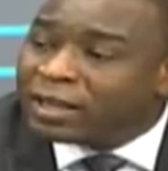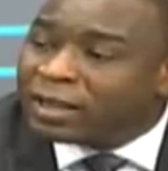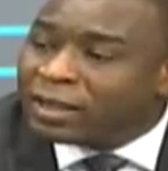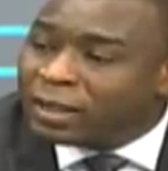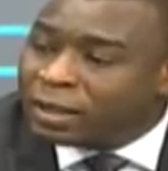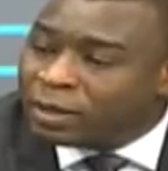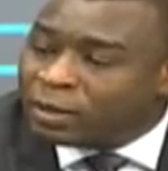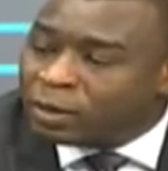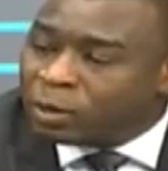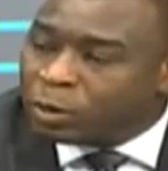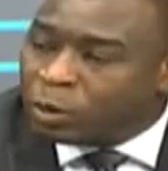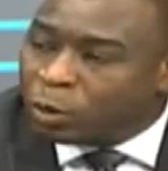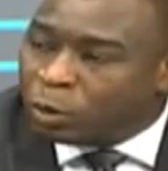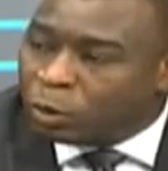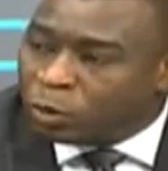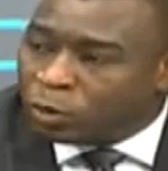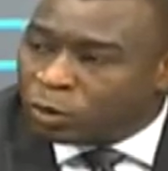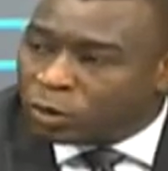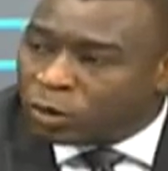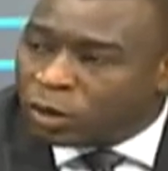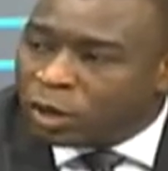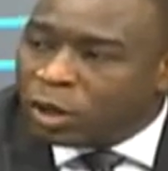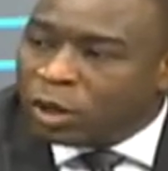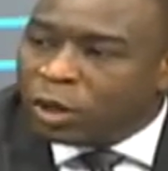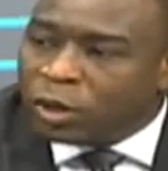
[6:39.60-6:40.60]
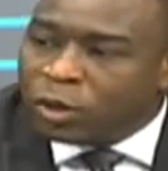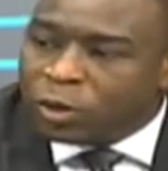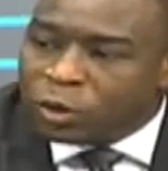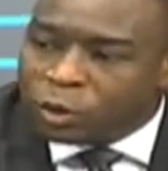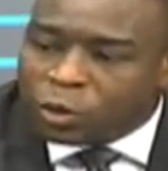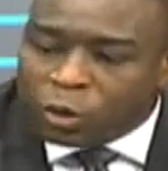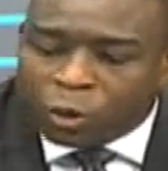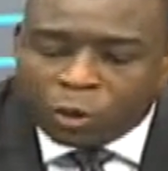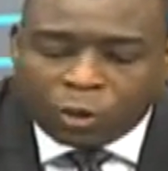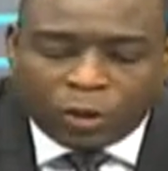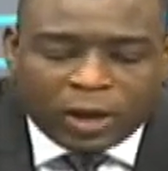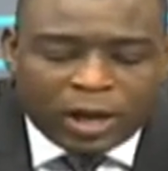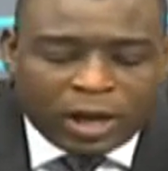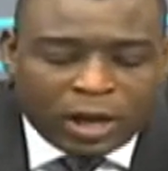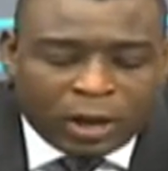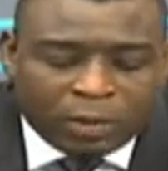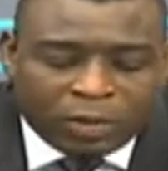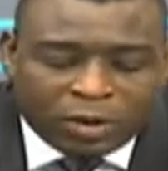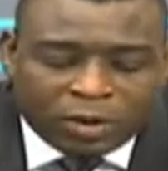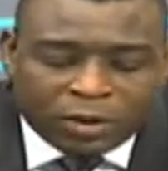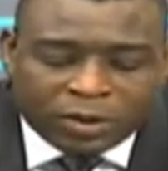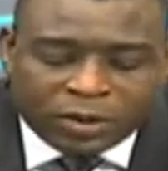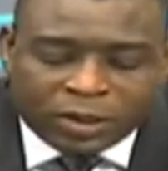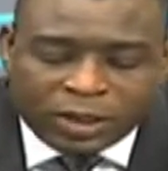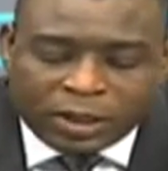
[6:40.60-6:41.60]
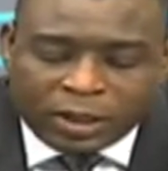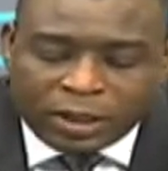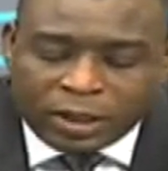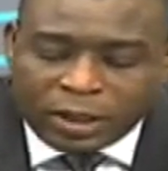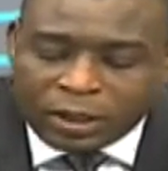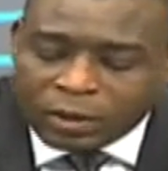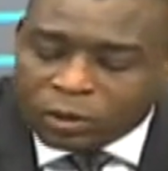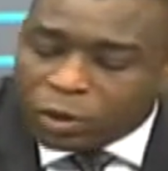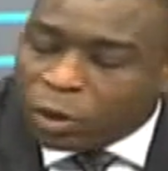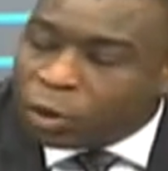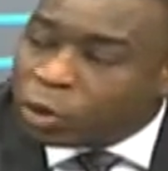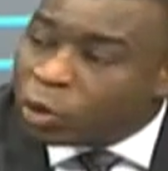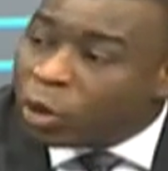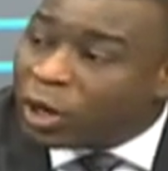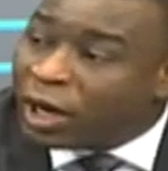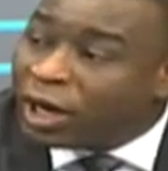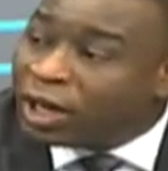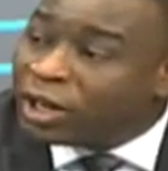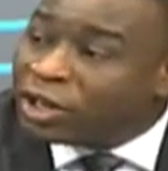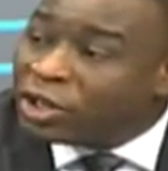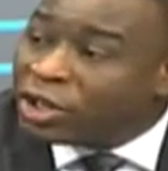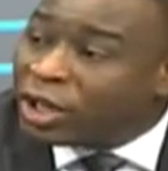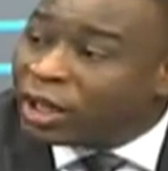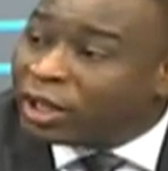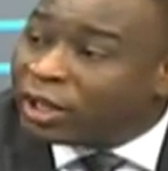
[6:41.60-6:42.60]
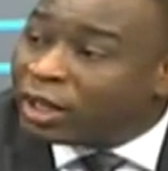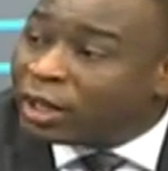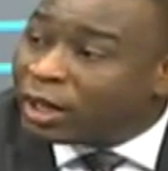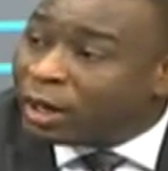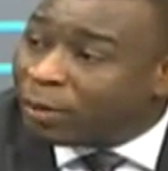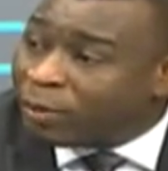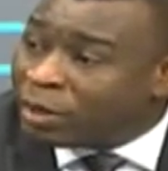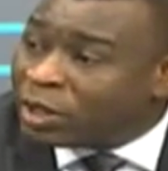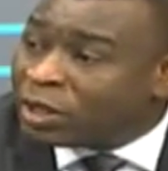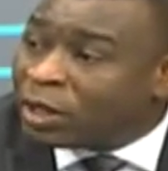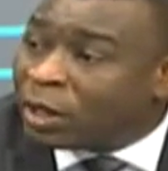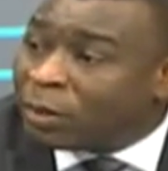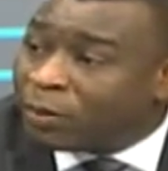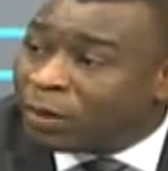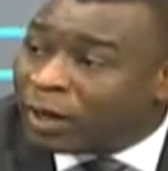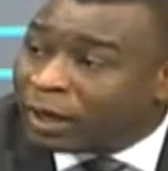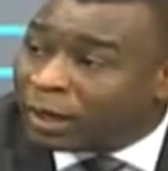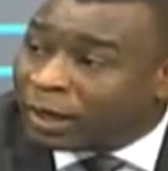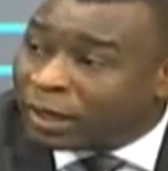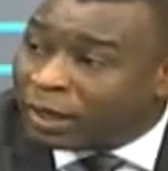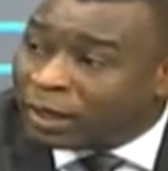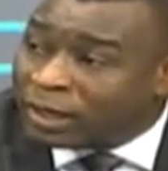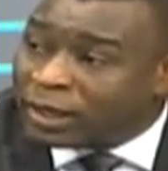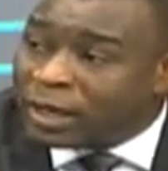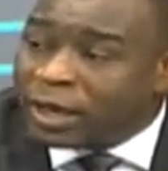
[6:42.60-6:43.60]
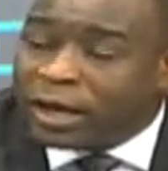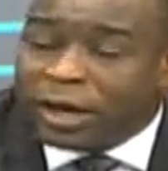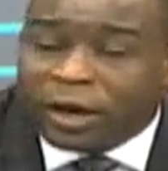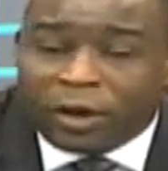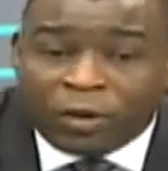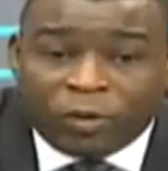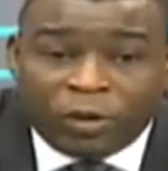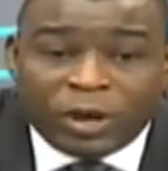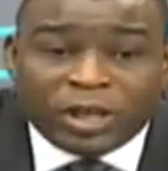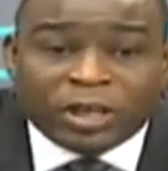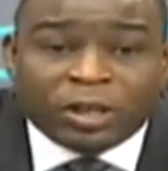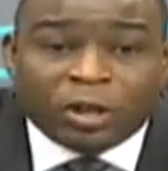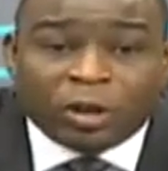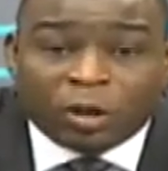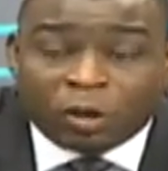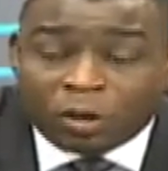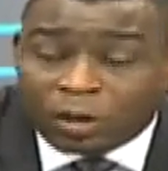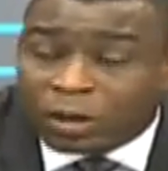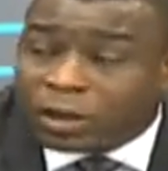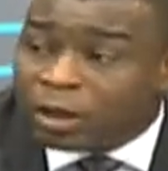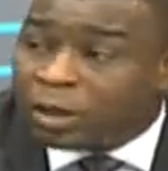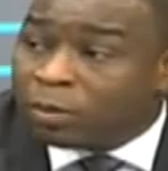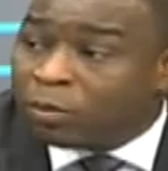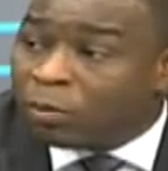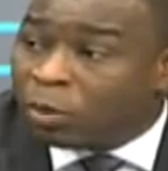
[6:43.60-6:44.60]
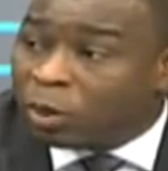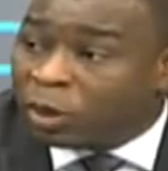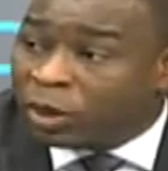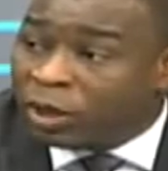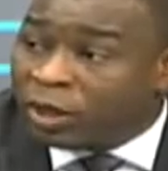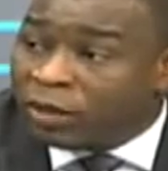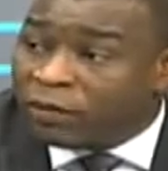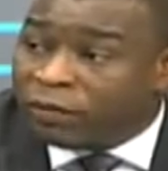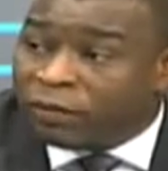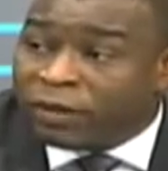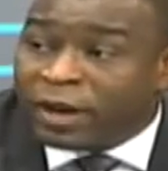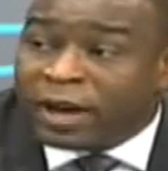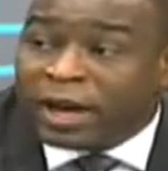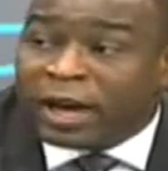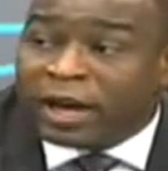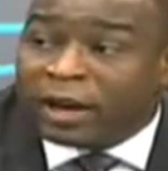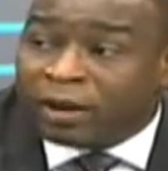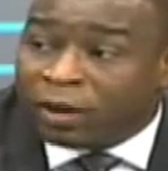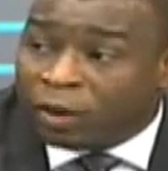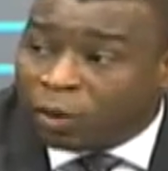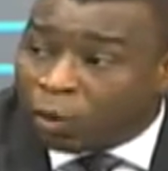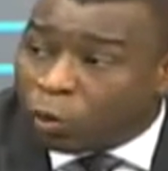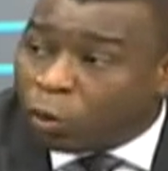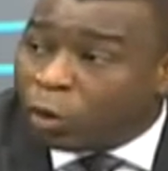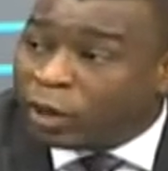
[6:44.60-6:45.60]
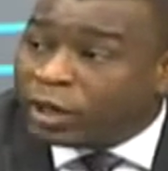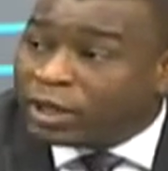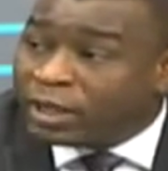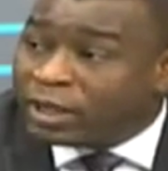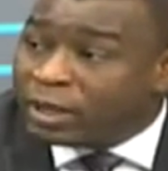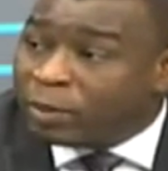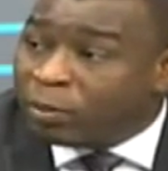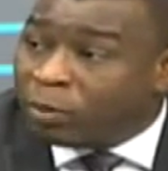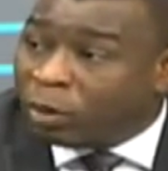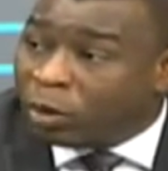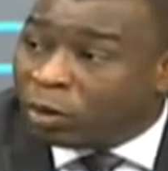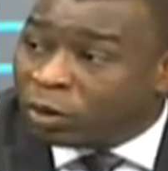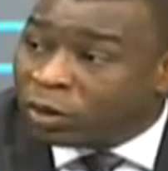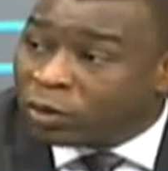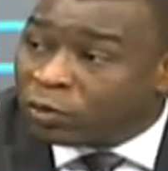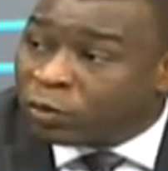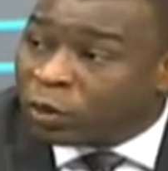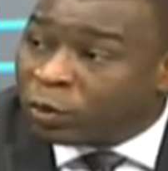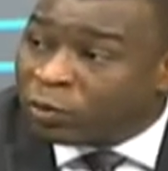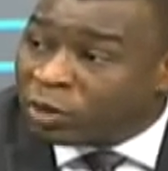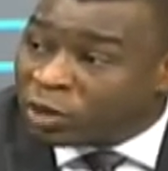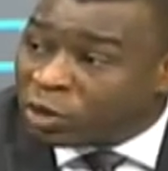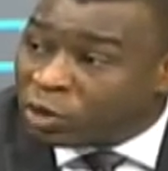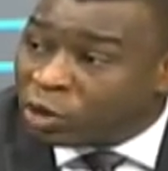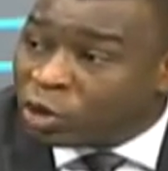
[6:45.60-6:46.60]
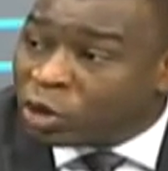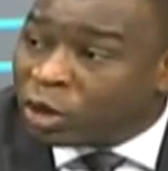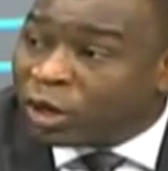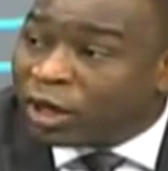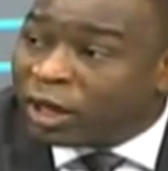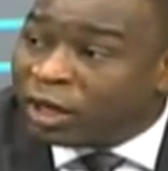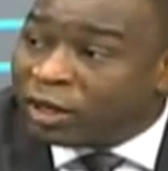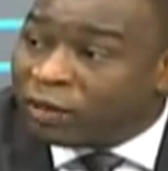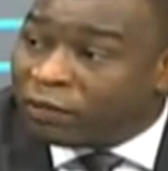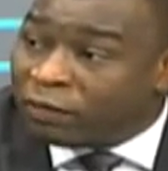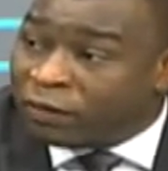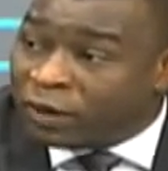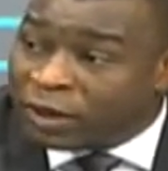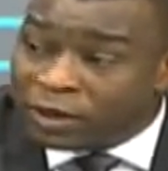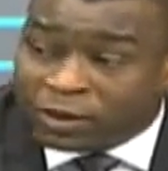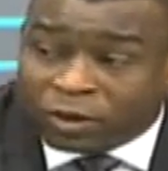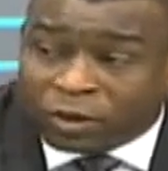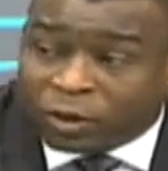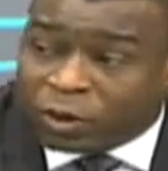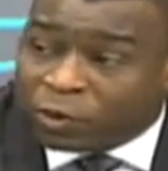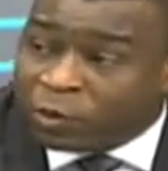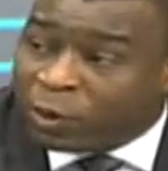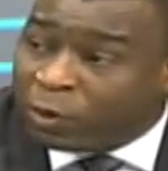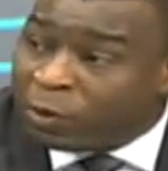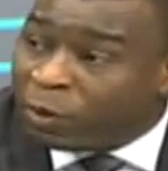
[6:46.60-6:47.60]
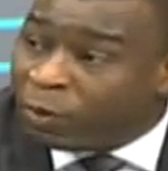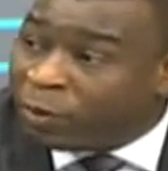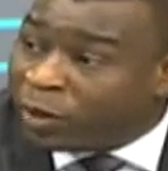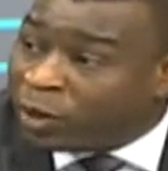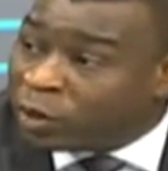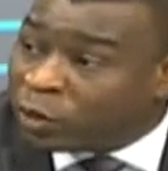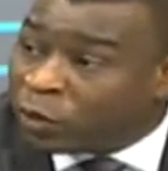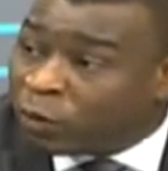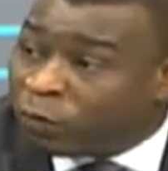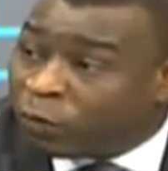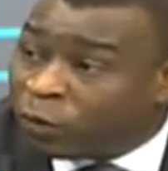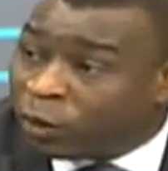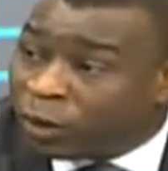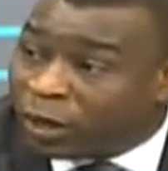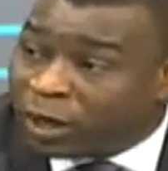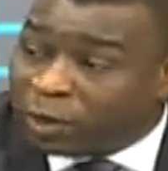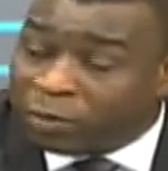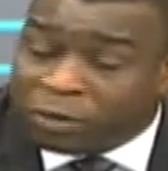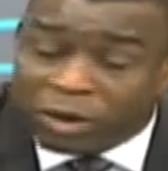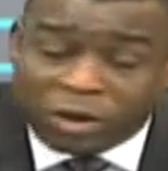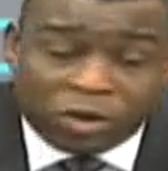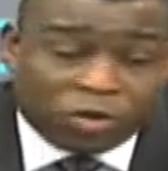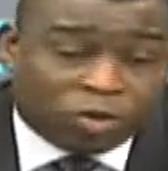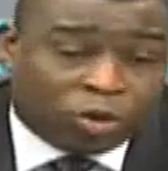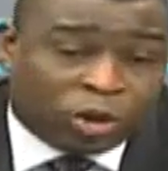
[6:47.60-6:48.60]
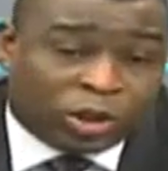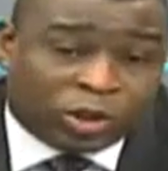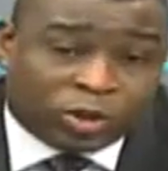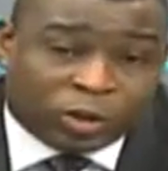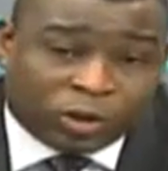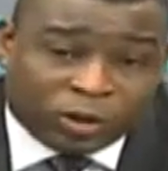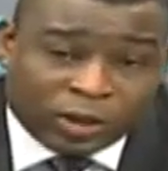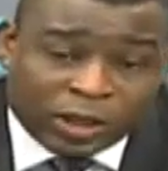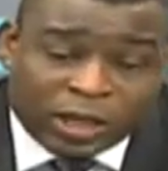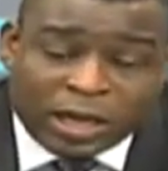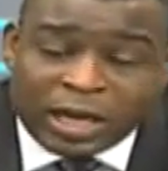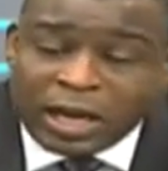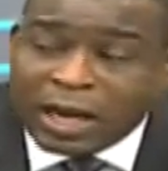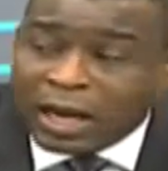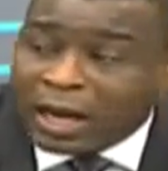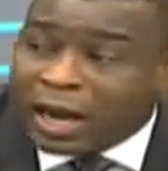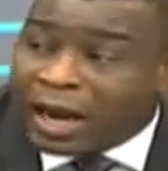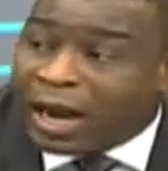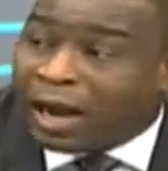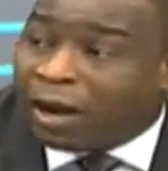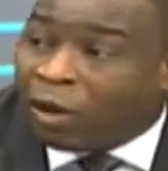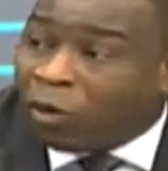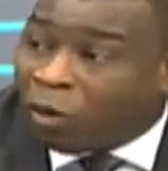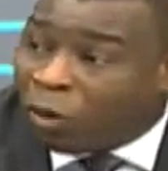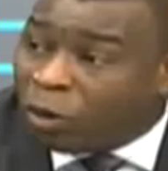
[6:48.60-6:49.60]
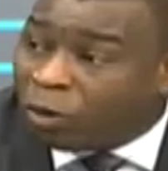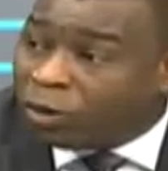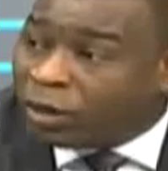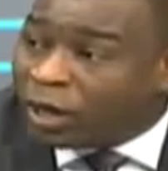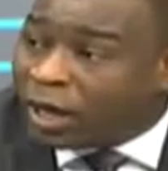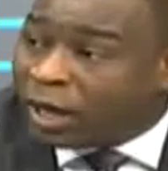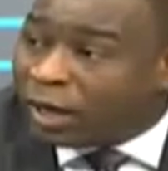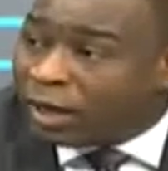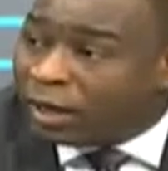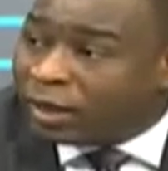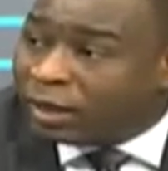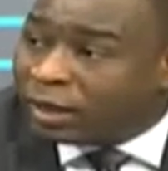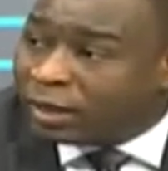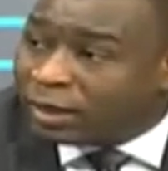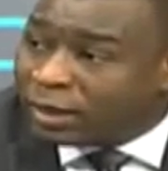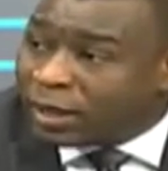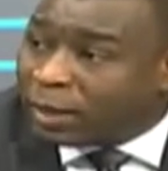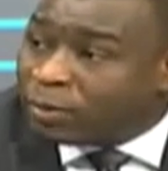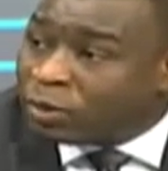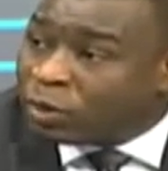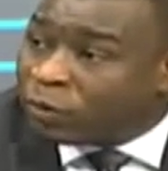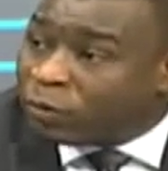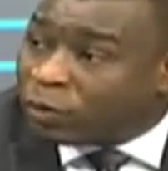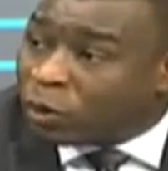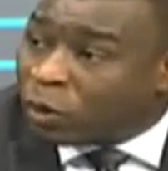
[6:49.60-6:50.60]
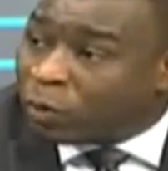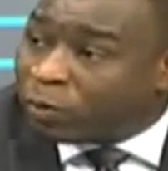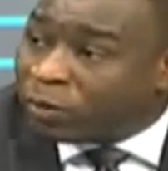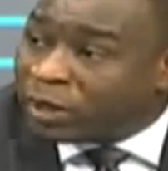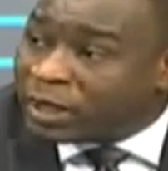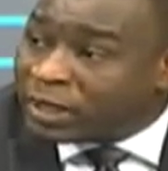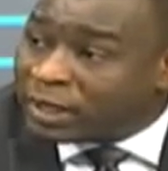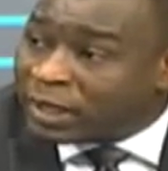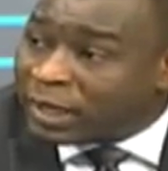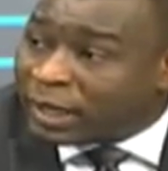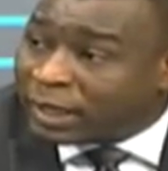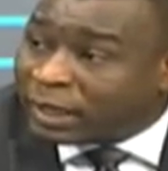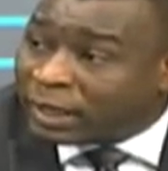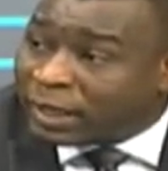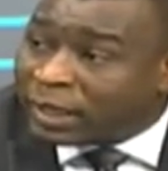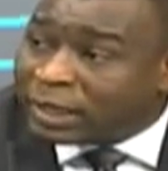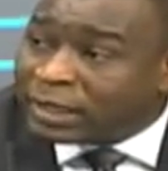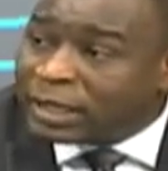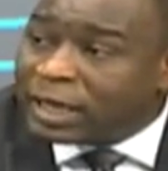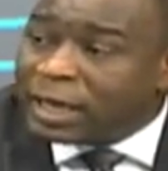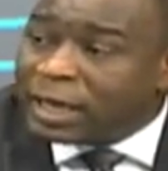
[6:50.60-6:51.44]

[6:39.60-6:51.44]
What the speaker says: these loans. So NMRC is going to handshake the capital market, raise long-term money via quality bonds from institutional investors, maybe pension fund administrators, and other types of companies like that.